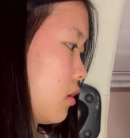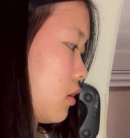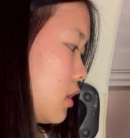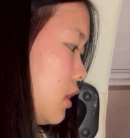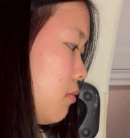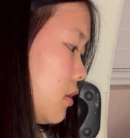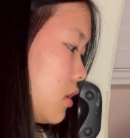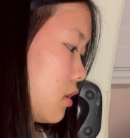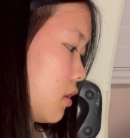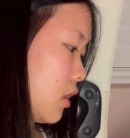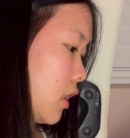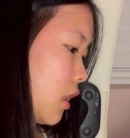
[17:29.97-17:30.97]
Seems
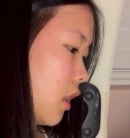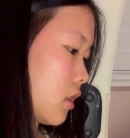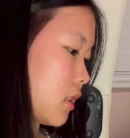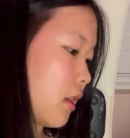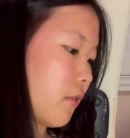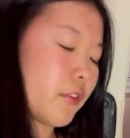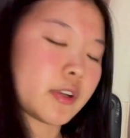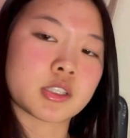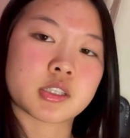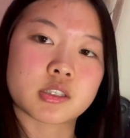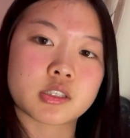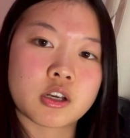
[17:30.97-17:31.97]
like San
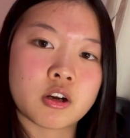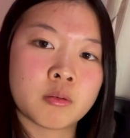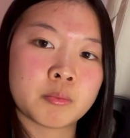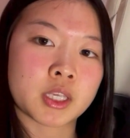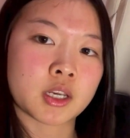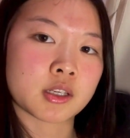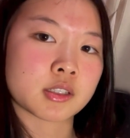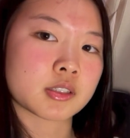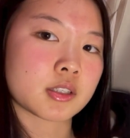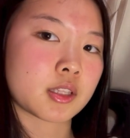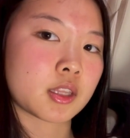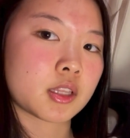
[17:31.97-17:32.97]
Francisco
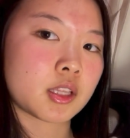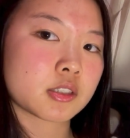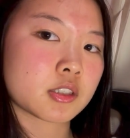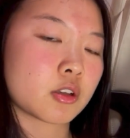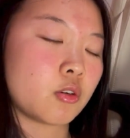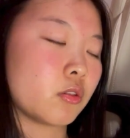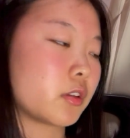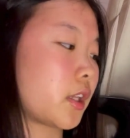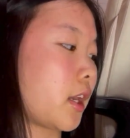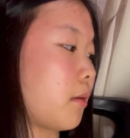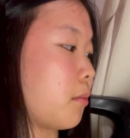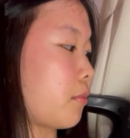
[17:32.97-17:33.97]
because I think that's the Golden
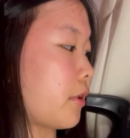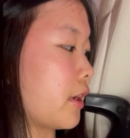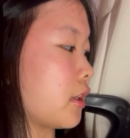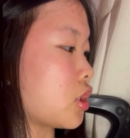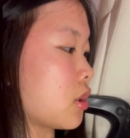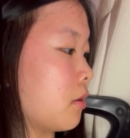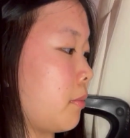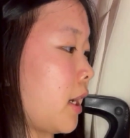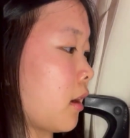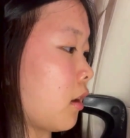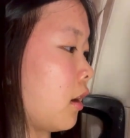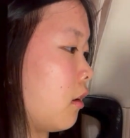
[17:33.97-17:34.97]
Gate Bridge in the
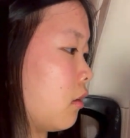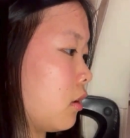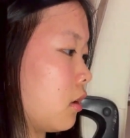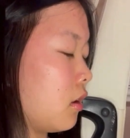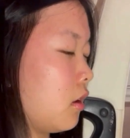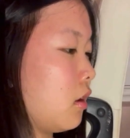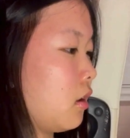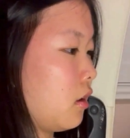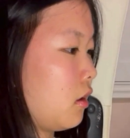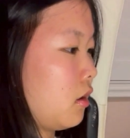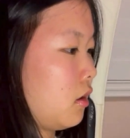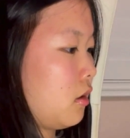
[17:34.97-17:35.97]
background.
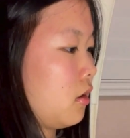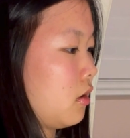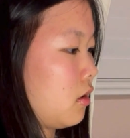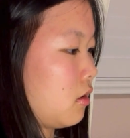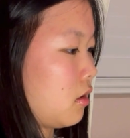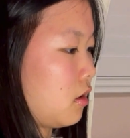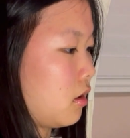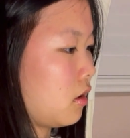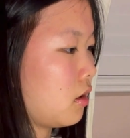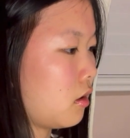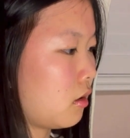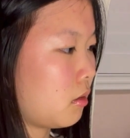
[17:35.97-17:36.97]

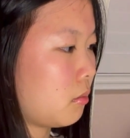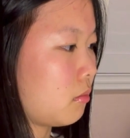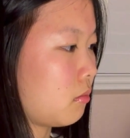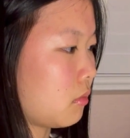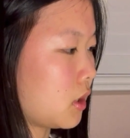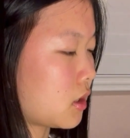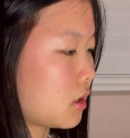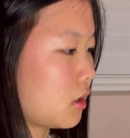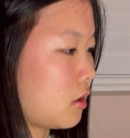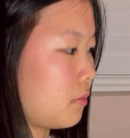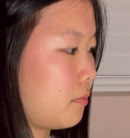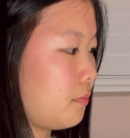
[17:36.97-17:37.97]
Um, let's see.